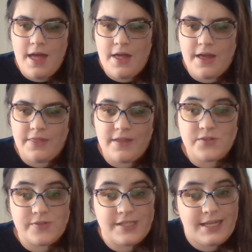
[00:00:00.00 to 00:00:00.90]
And
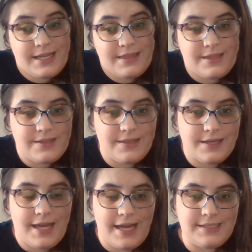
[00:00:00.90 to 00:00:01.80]
this was the
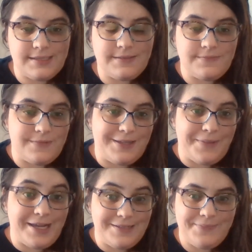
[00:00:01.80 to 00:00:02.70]
case in
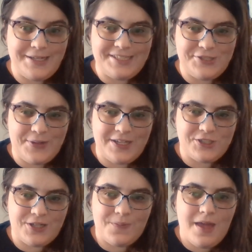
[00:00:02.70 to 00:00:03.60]
my
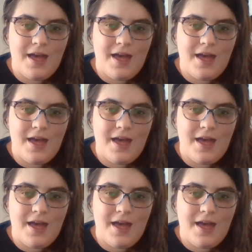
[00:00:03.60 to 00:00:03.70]
situation.